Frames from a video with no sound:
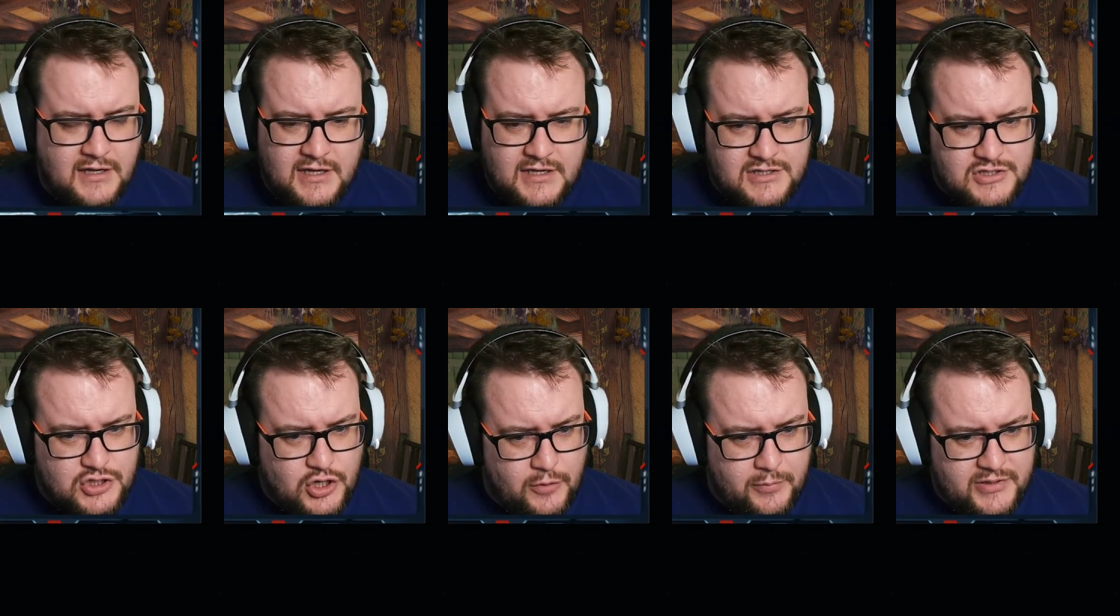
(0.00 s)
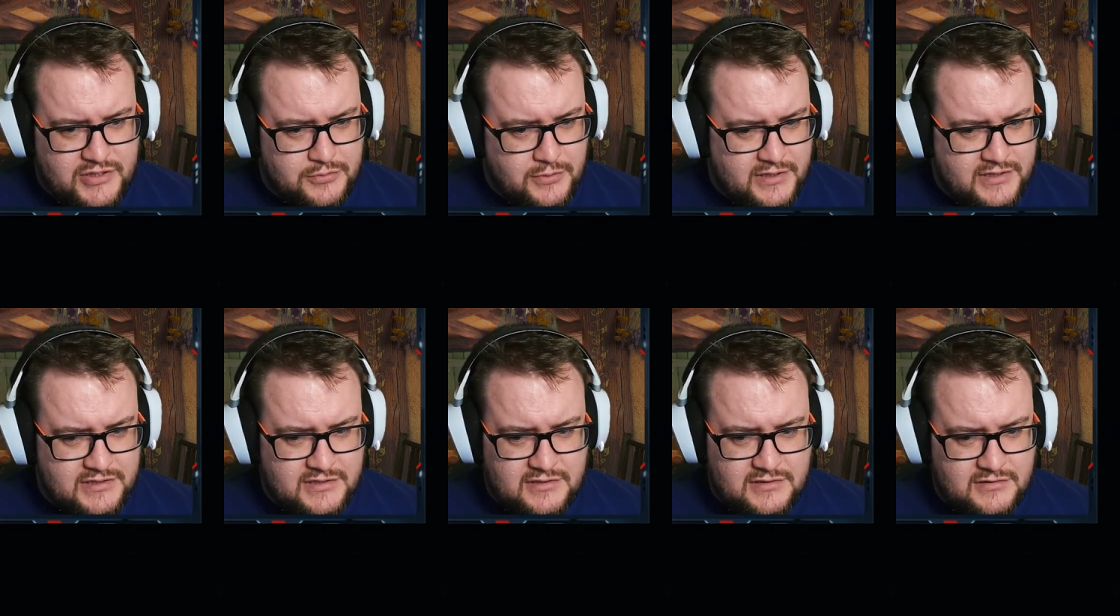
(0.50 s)
It's got to be
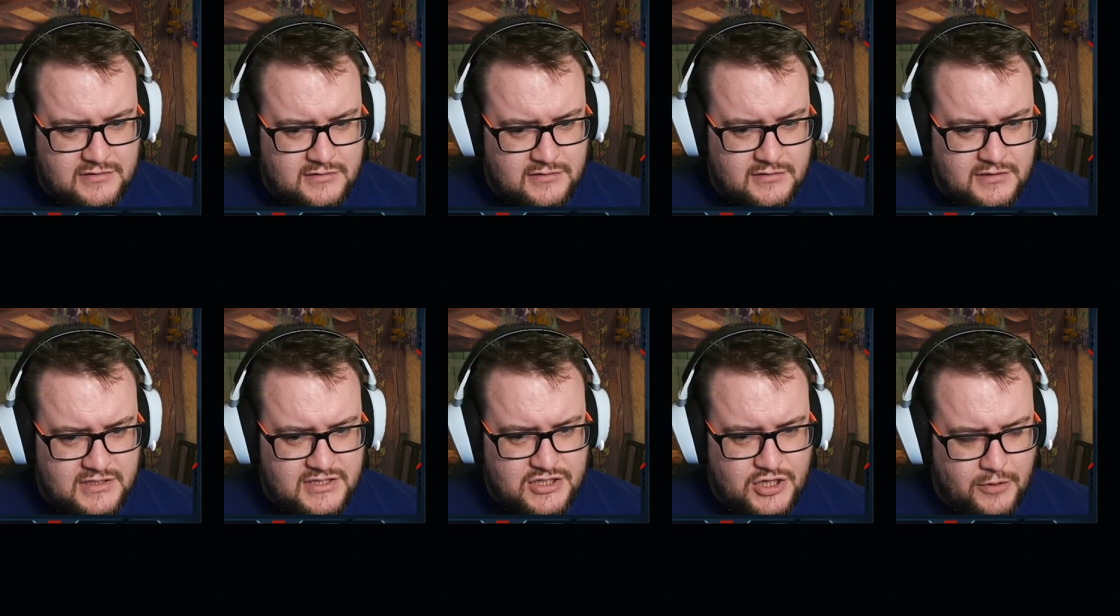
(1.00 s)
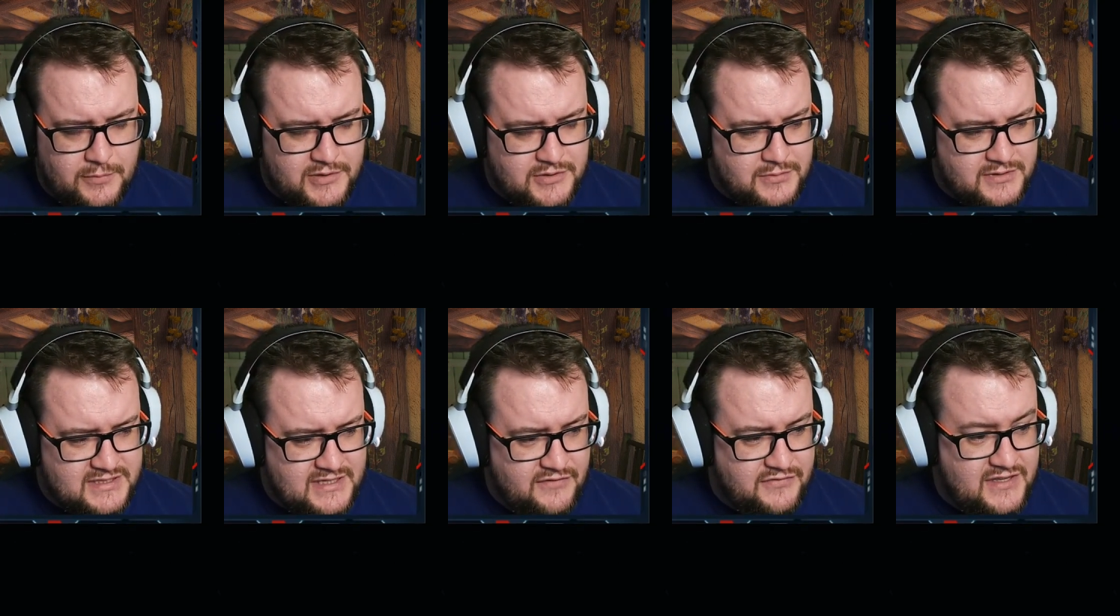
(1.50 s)
twins. It's got to be
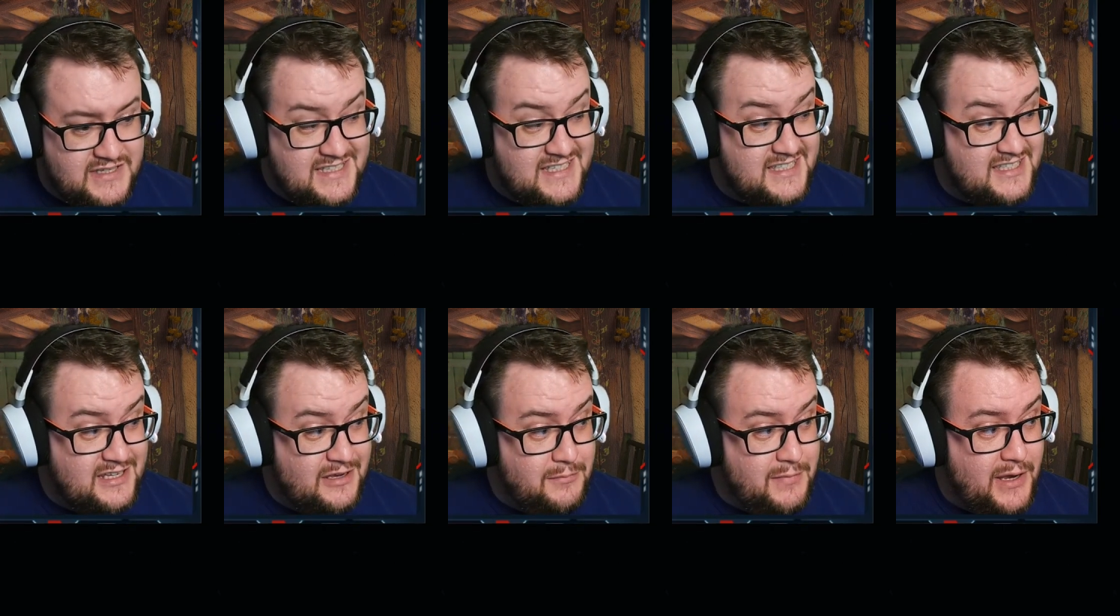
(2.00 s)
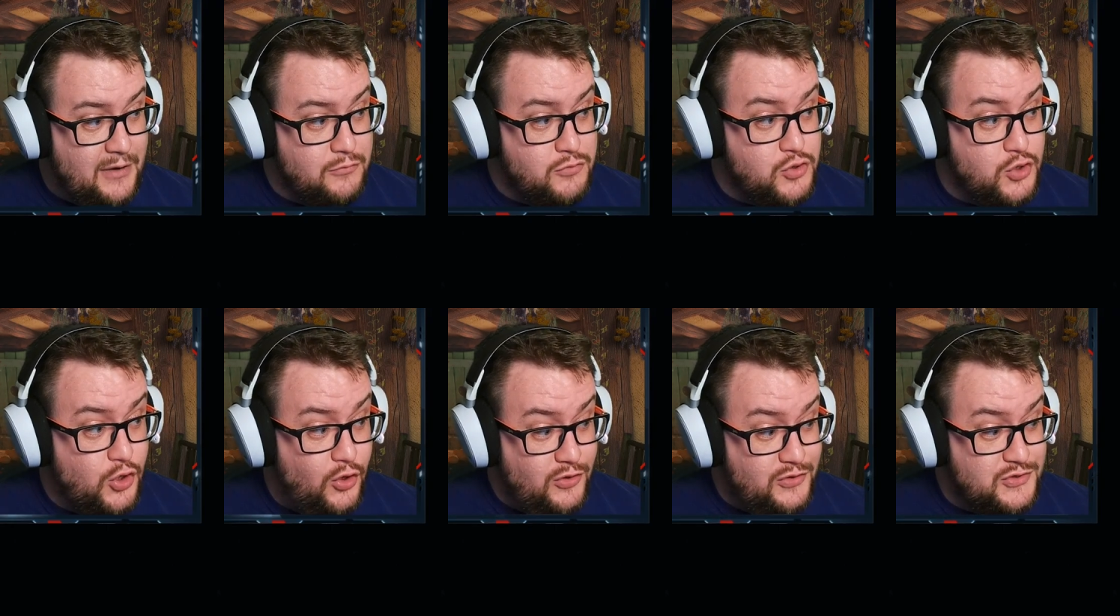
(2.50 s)
twins. If this is somehow
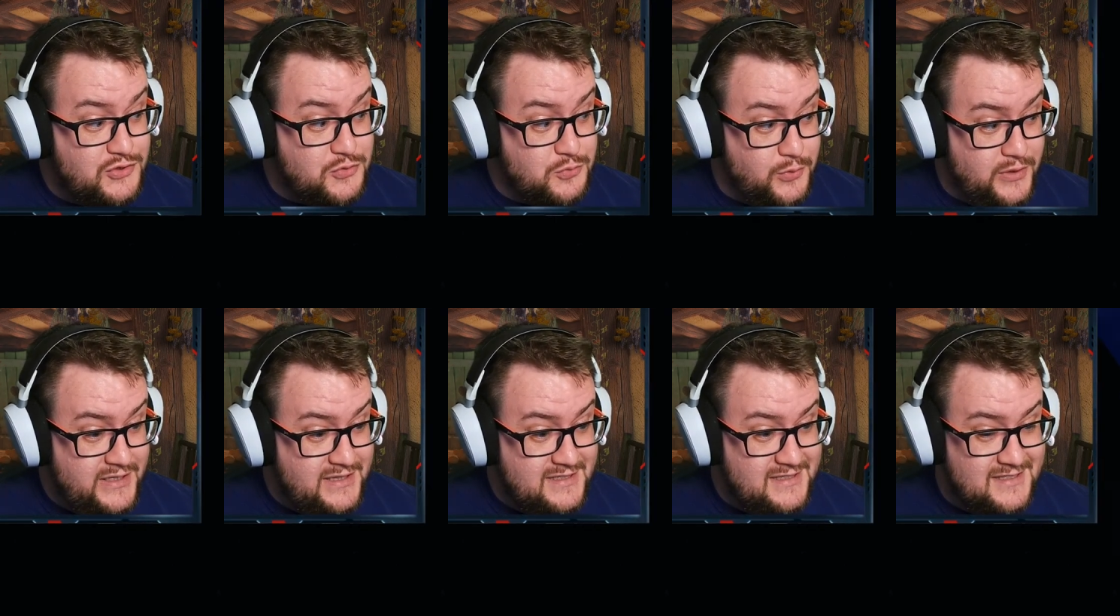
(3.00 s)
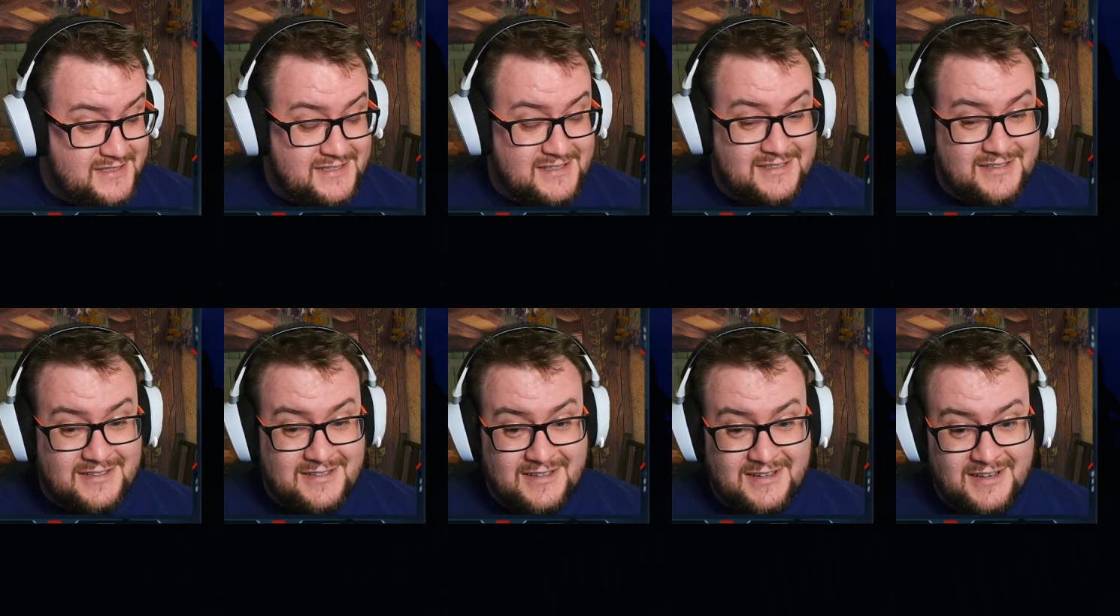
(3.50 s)
not twins,
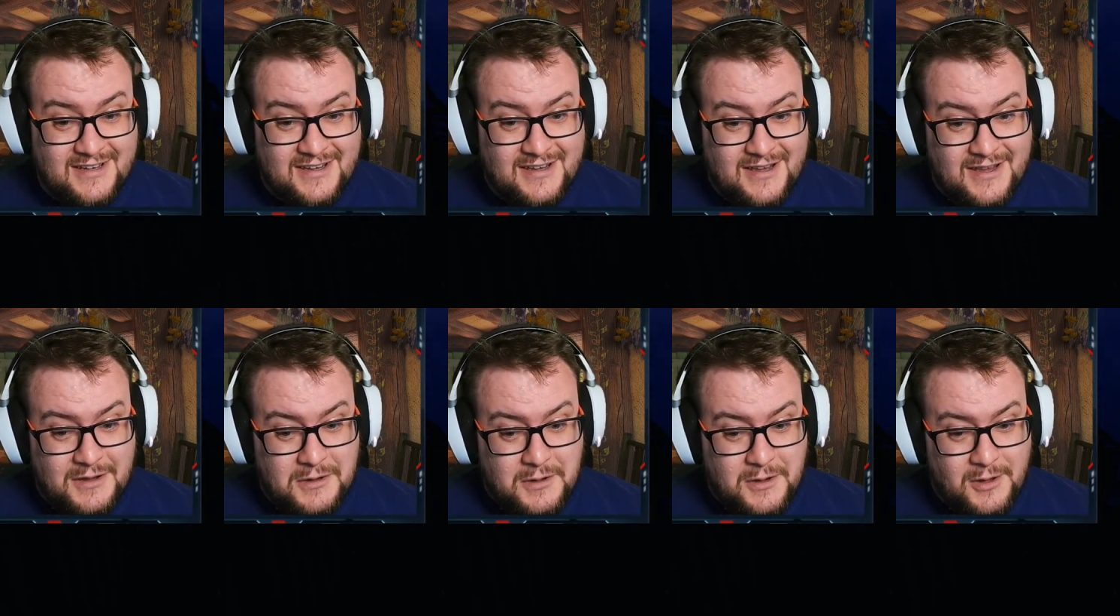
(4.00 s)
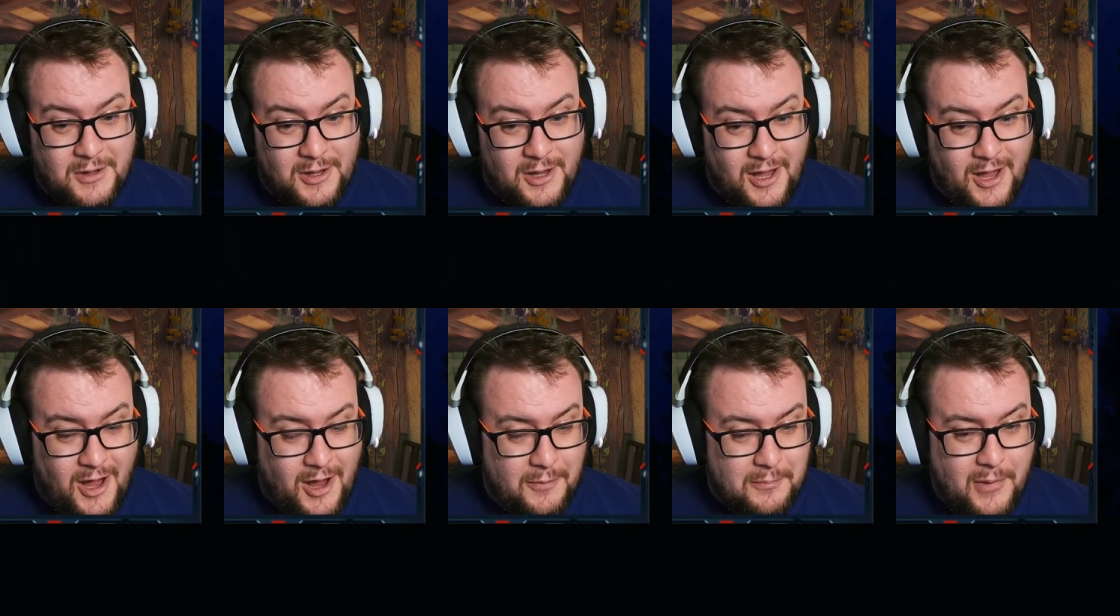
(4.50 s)

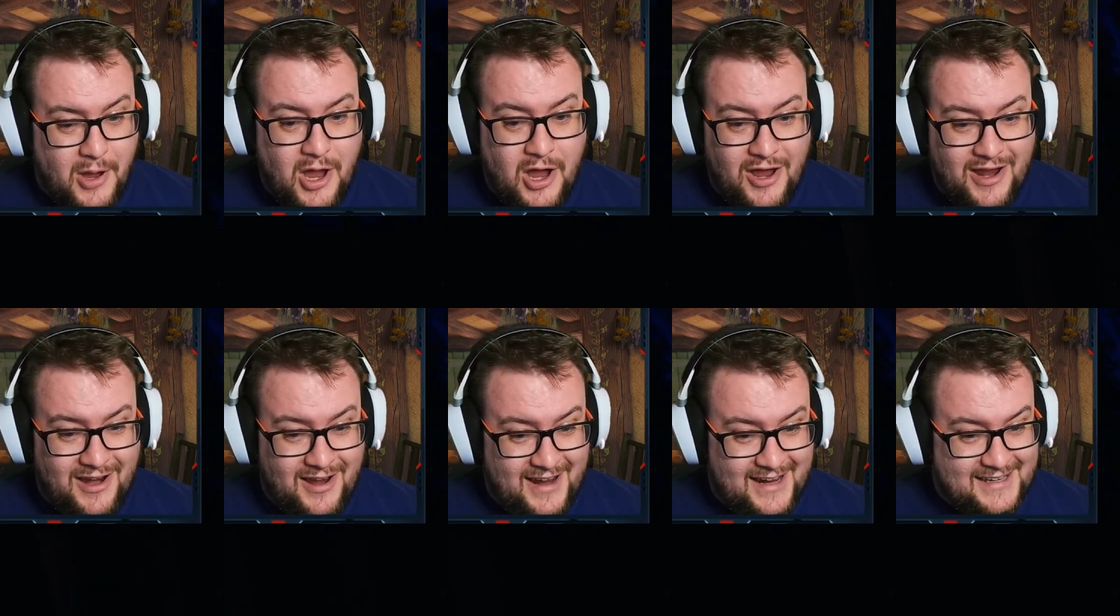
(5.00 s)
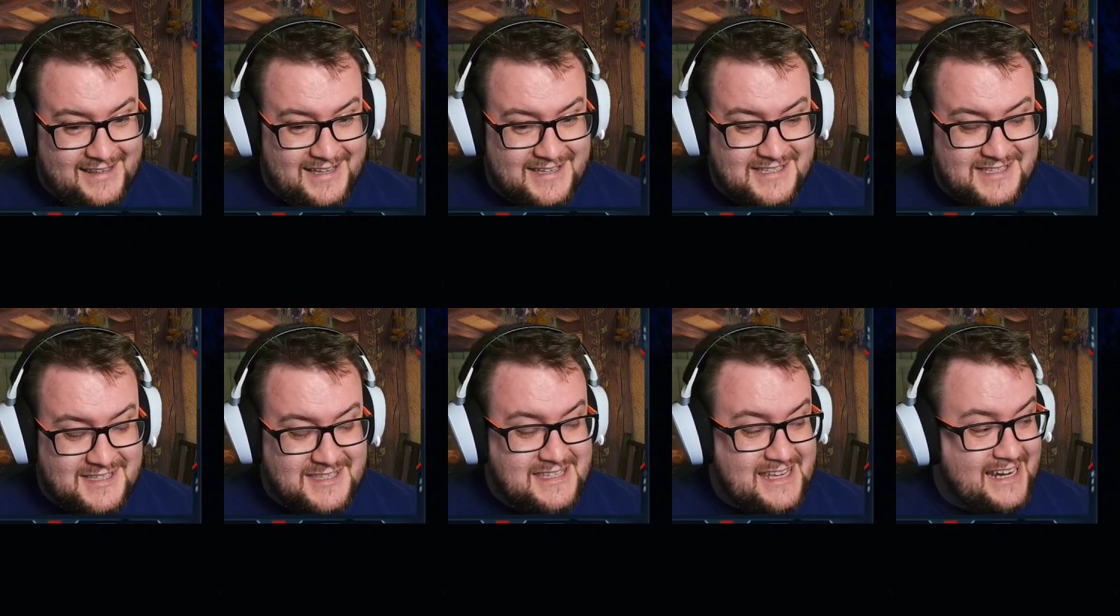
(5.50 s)
I'm highlighting
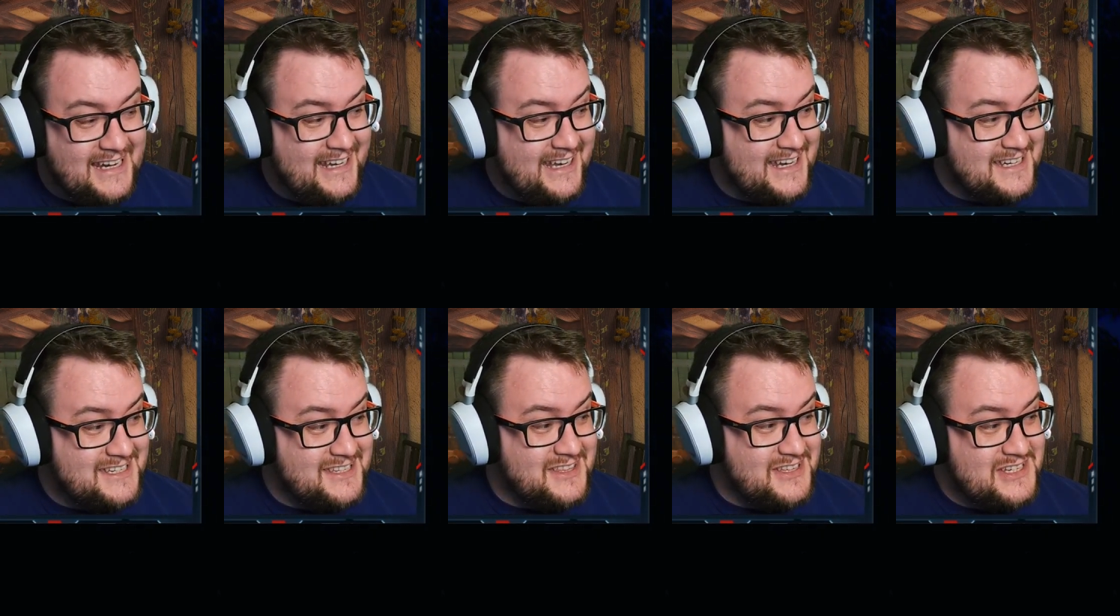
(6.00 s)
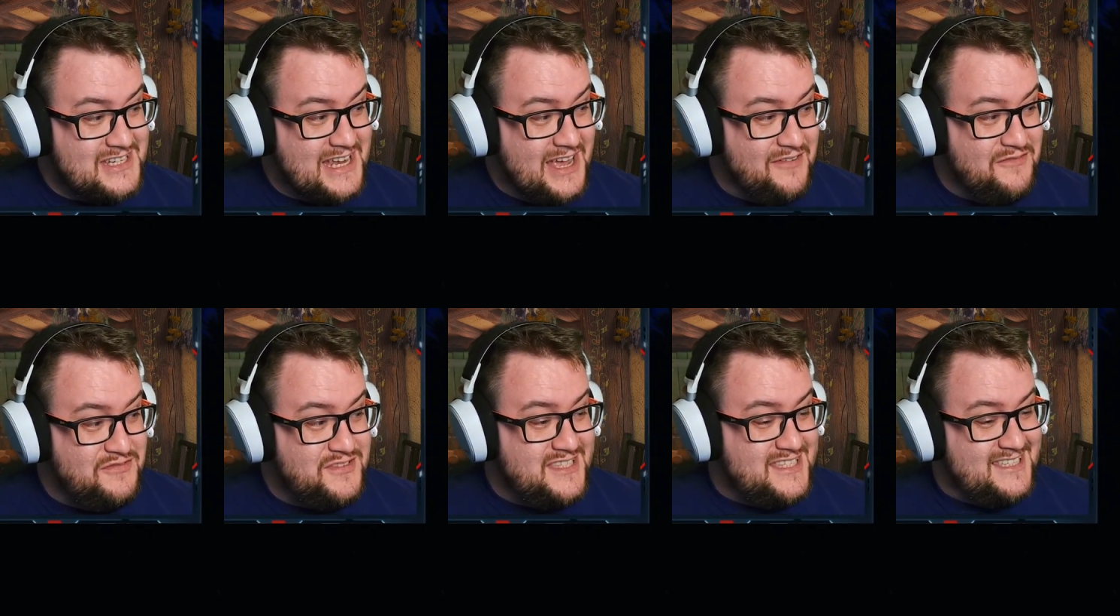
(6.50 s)
this and sending it to the
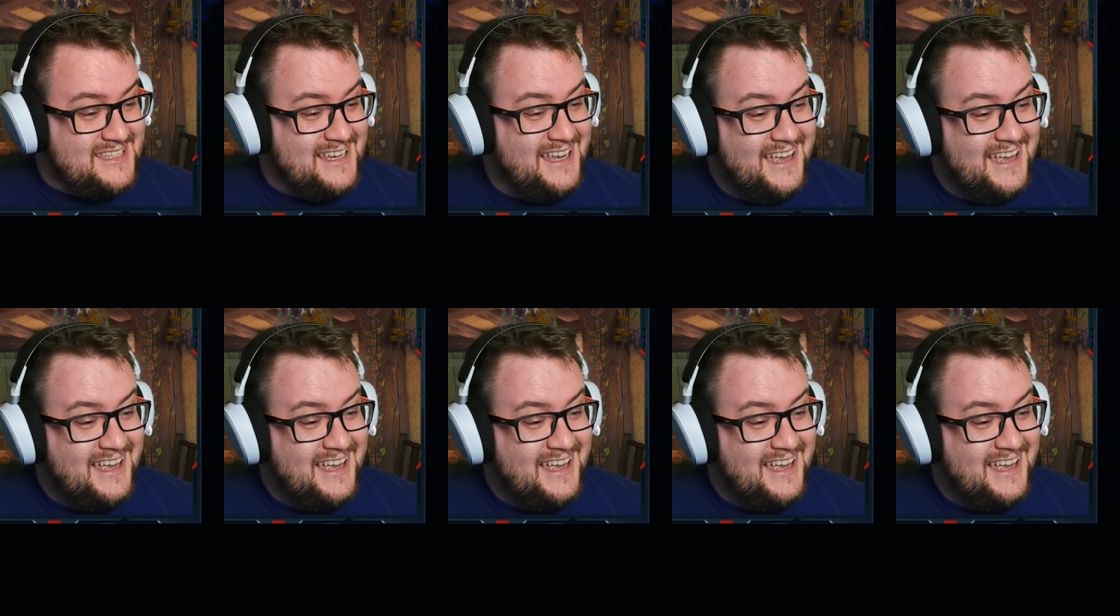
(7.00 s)
devs.